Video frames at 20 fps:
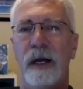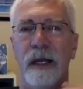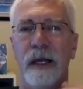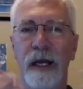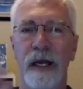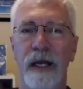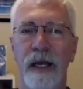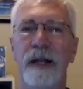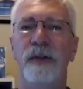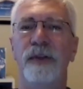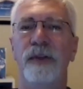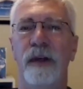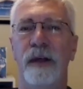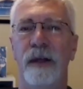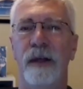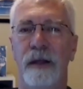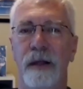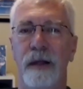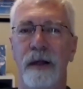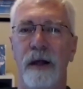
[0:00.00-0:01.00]

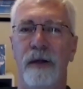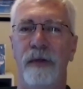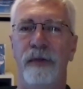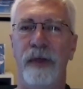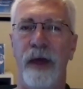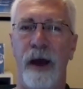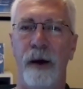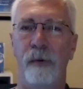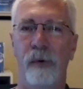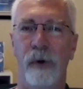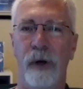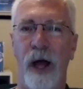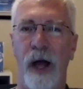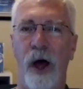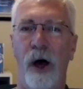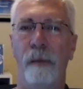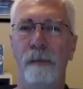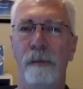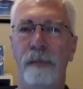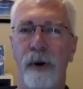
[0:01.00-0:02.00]
anything that will
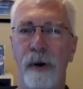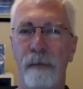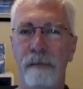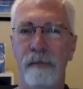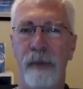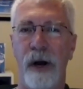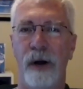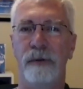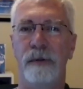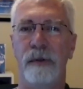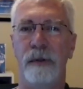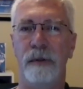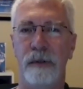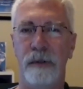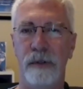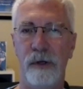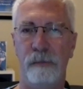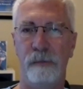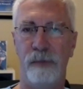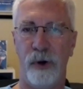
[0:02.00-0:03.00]
help promote
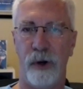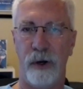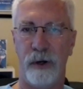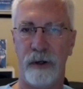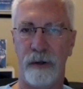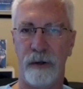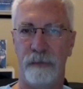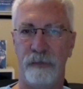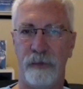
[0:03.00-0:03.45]
your book.